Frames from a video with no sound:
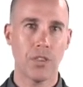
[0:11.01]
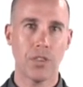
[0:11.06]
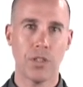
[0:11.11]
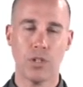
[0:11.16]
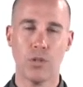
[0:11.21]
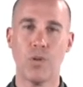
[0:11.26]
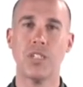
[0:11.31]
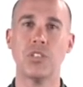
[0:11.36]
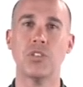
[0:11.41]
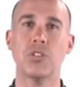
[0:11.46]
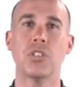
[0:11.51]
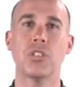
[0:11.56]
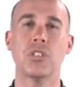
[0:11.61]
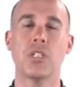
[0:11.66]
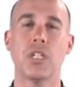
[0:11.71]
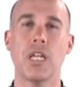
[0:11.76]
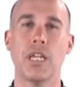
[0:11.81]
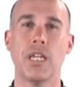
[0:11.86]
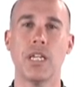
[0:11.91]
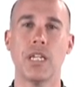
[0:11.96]
The question
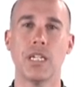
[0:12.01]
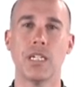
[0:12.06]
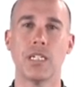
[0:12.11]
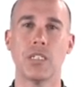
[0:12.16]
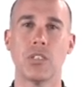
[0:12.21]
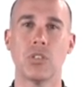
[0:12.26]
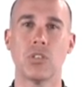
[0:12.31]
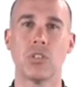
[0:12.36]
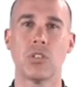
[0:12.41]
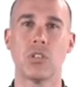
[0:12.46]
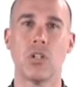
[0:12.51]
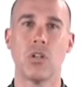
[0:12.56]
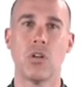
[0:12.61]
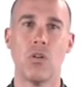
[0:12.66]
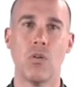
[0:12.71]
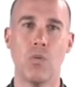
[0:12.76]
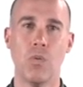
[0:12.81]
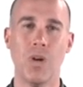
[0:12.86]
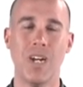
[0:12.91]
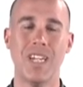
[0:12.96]
today is,
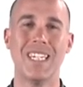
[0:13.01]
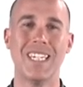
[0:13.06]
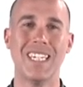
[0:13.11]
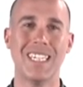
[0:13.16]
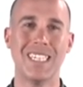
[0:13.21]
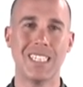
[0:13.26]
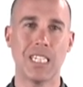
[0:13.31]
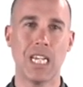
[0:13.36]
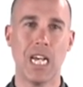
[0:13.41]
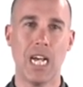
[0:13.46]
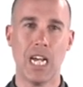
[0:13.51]
what is